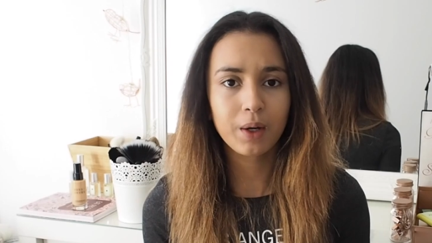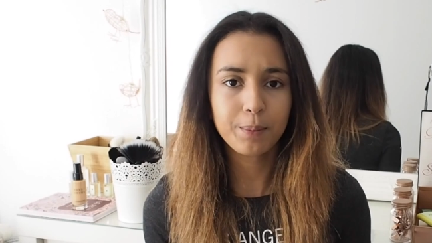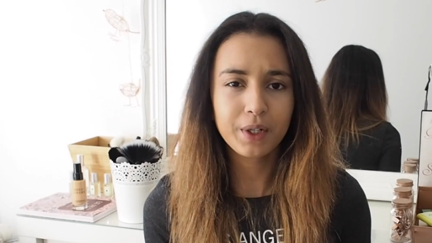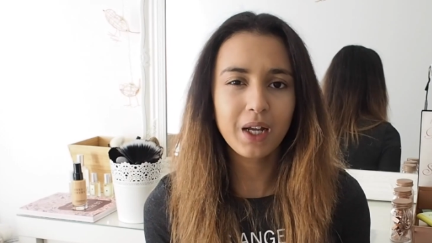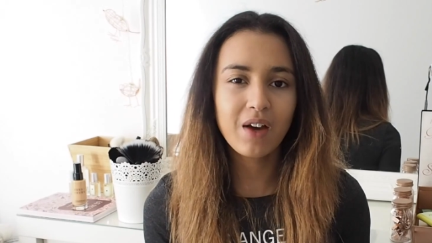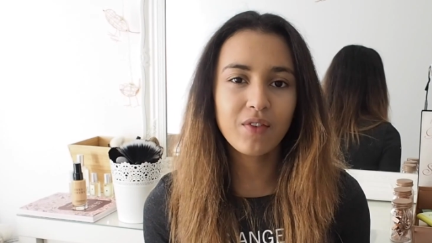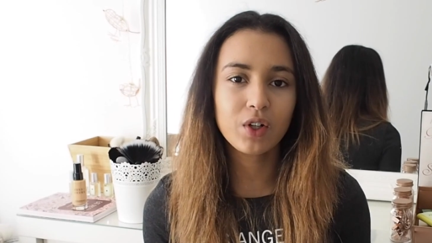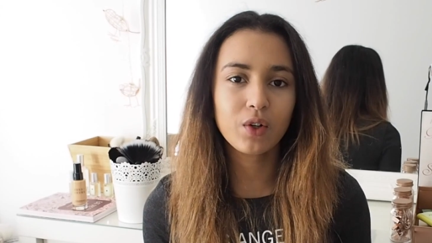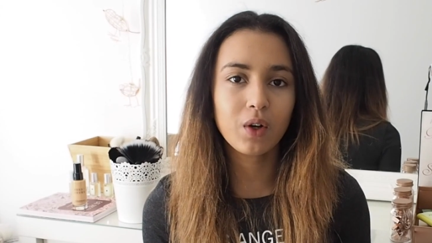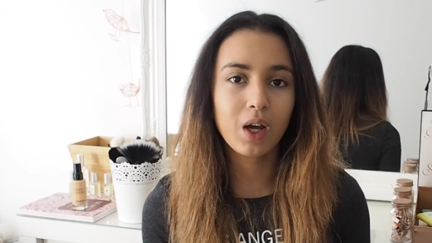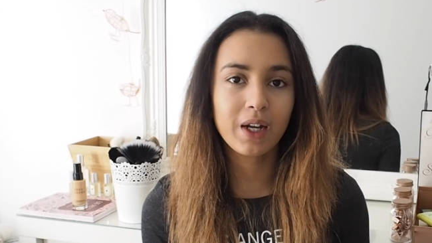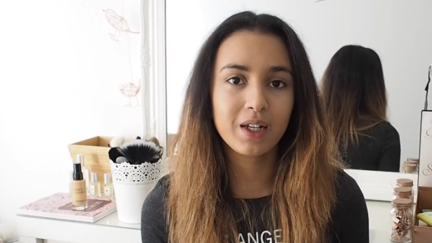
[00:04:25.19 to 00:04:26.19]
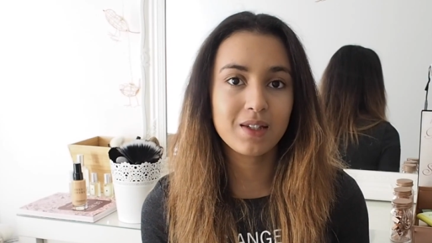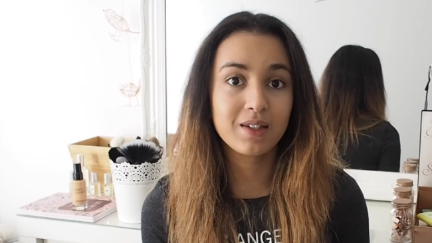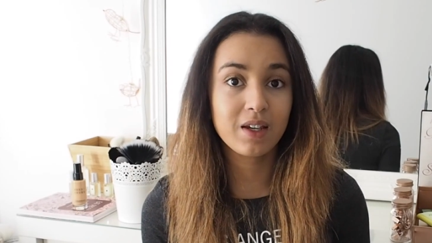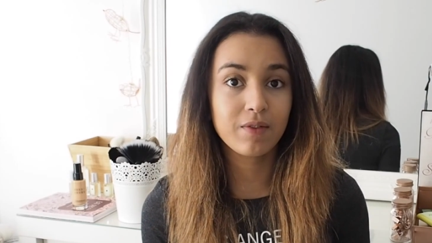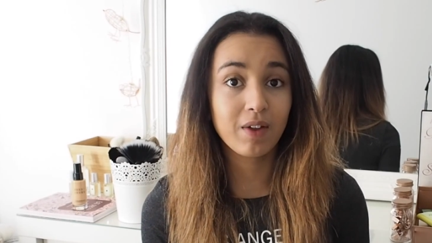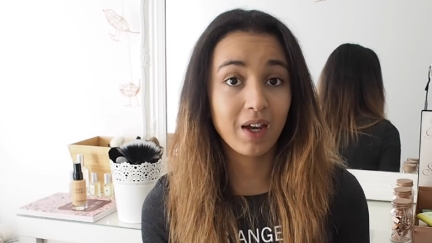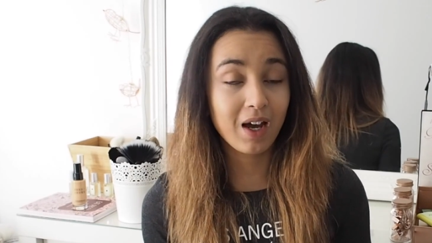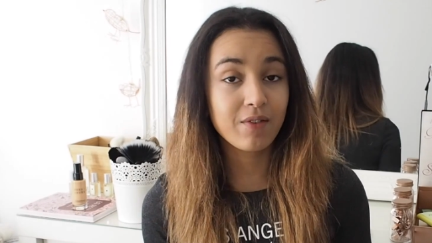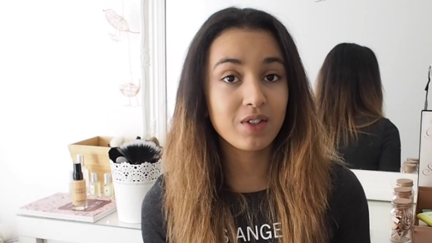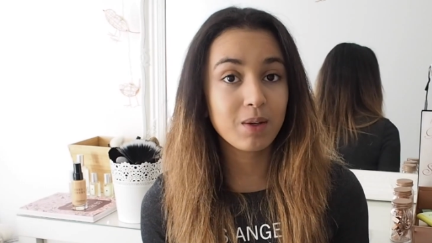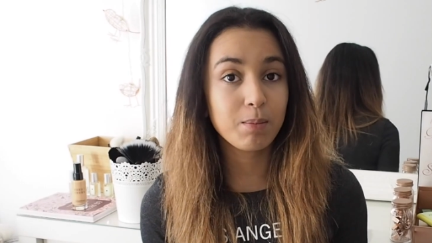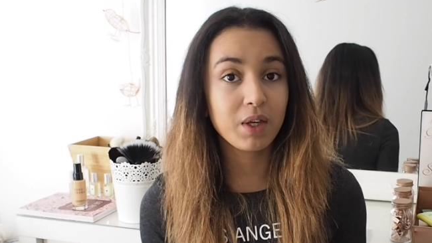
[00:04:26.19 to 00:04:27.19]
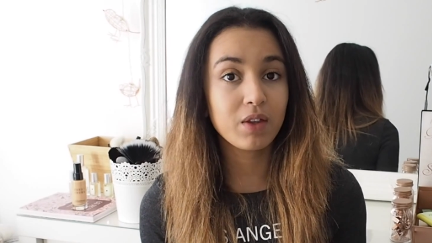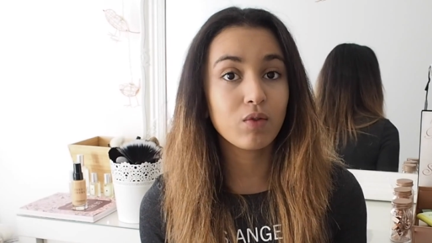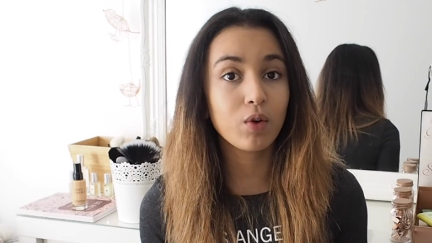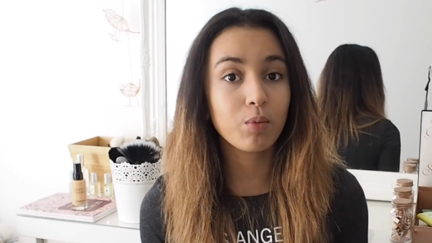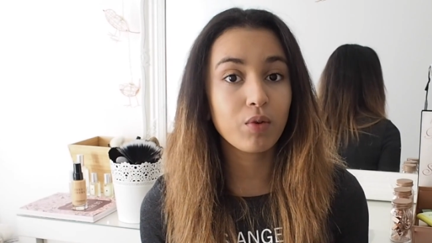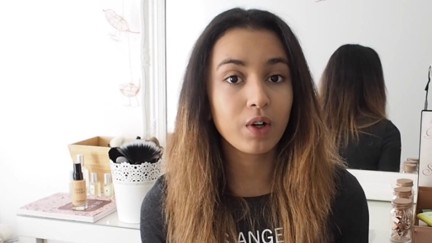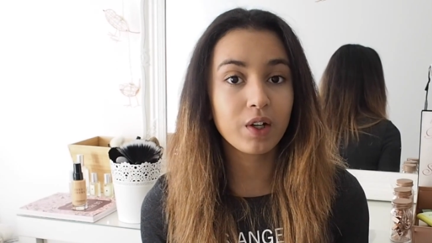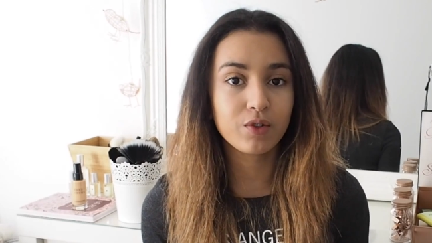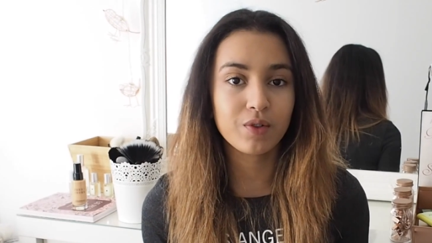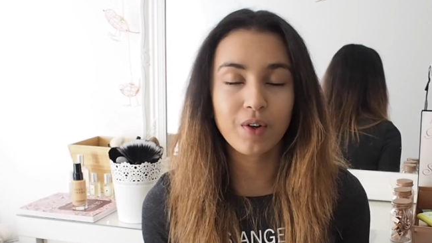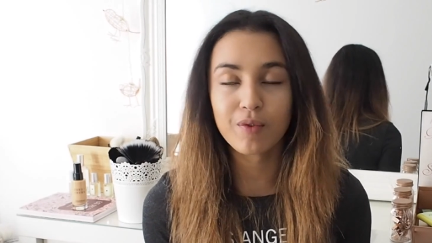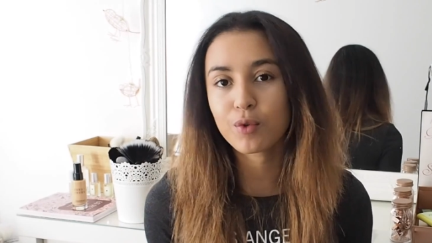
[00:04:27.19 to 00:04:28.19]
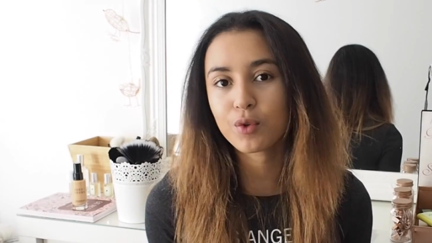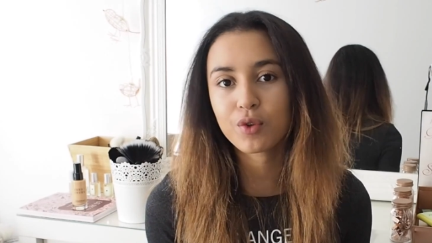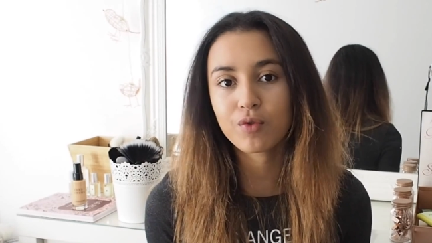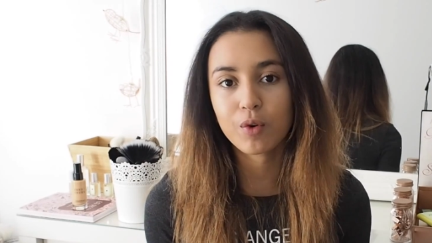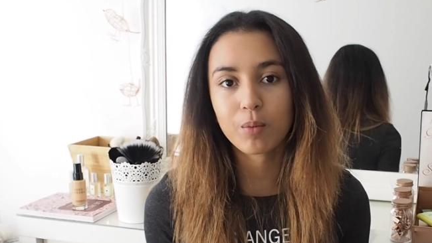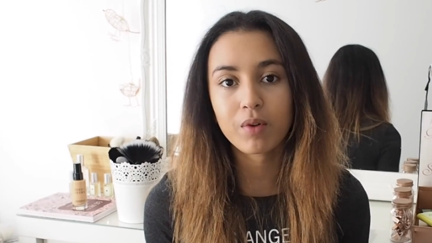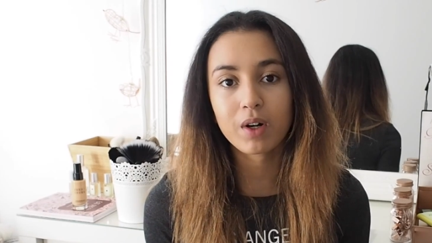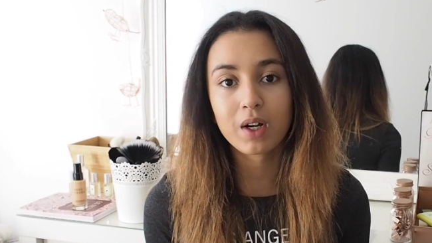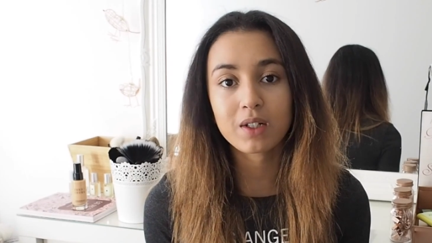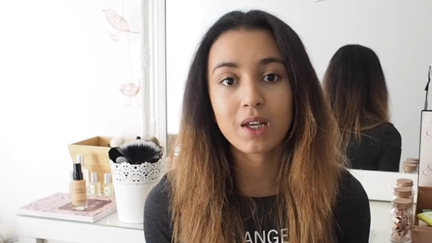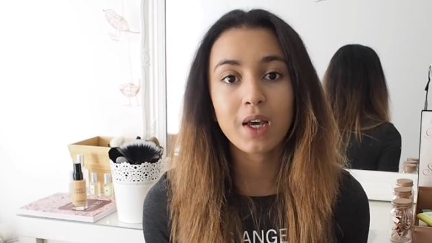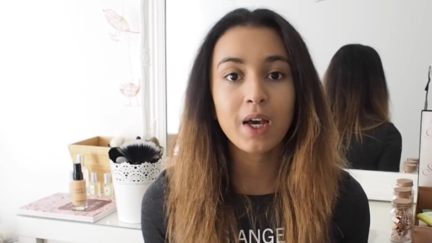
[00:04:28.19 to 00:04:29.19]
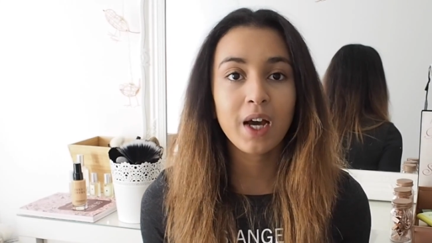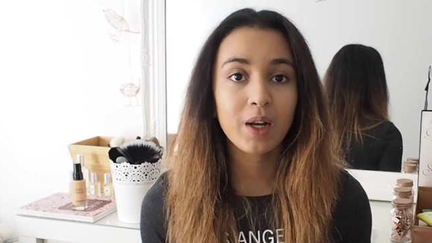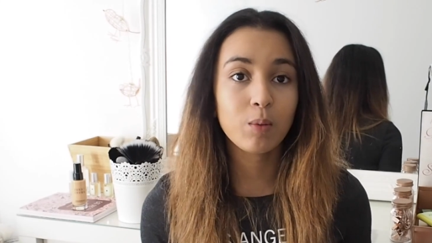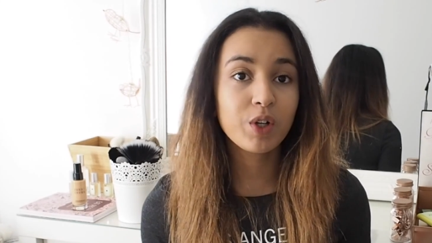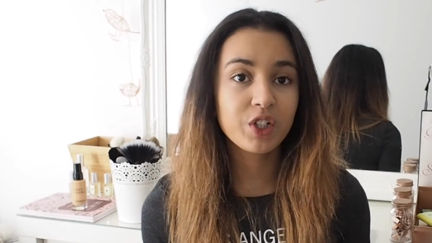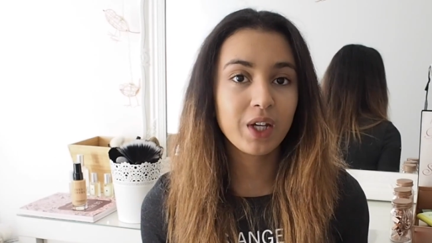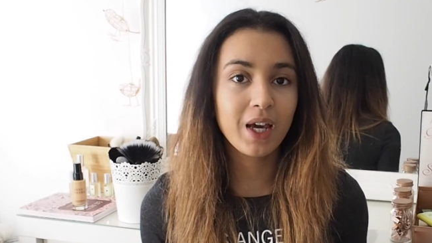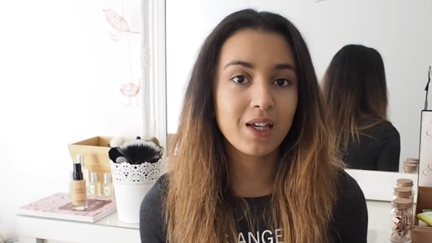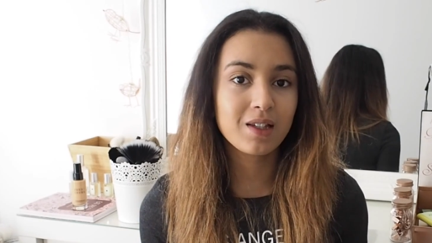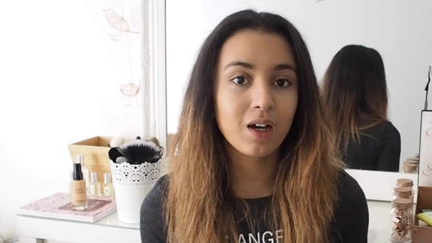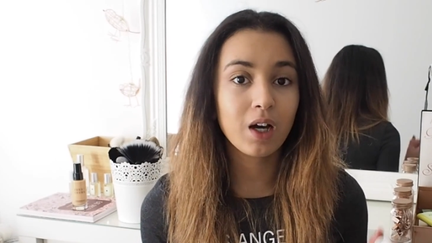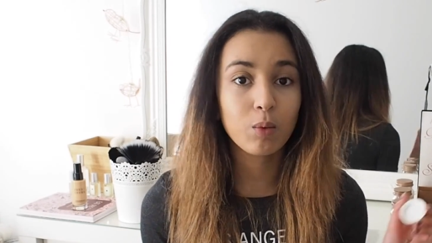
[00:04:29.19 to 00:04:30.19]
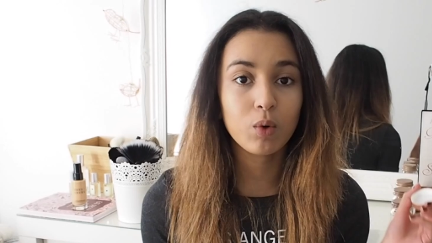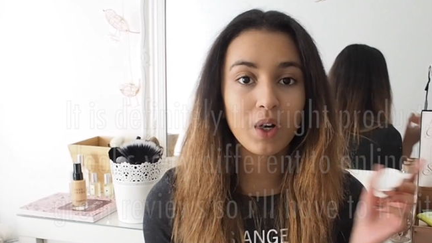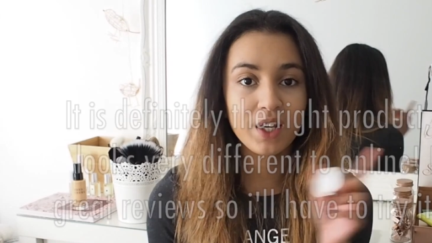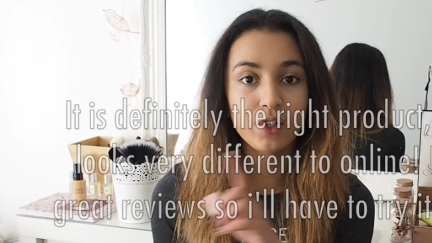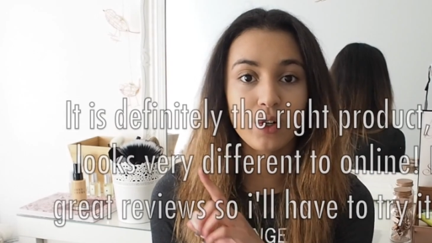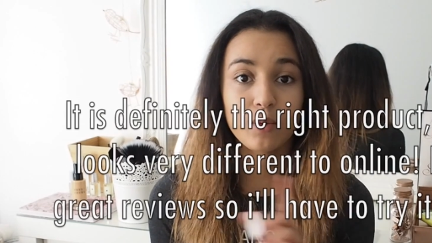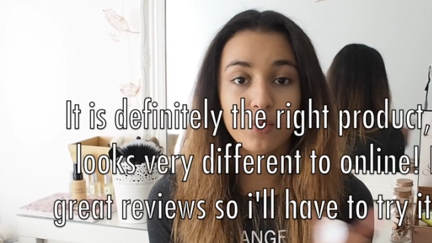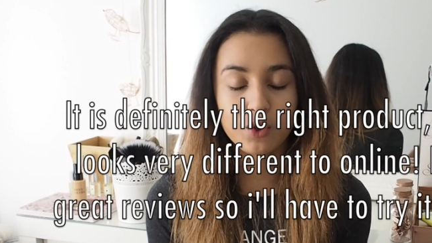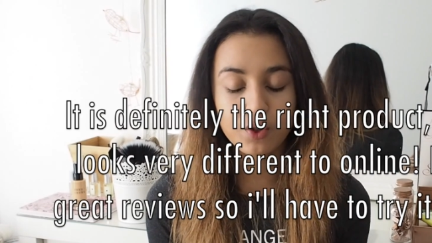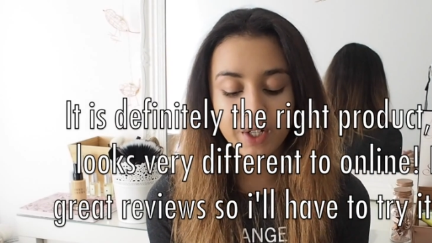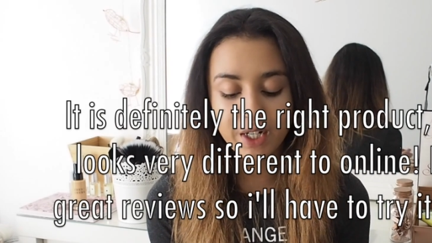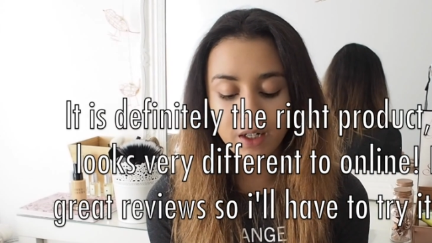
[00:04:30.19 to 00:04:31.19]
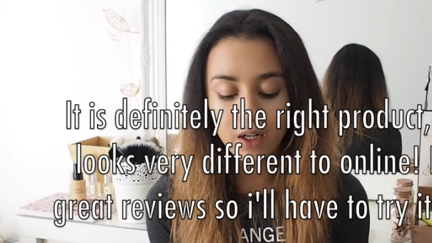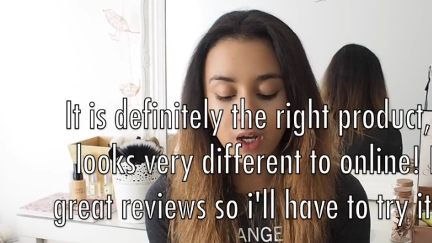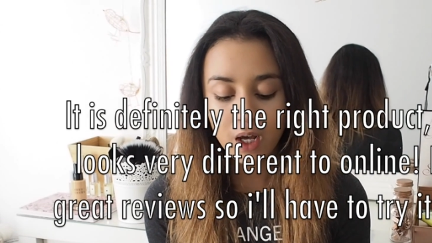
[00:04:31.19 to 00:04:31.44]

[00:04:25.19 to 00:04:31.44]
I'm going to have a look online and see if they have sent me the wrong product or if I've ordered the wrong product, and in which case I will let you know on the screen.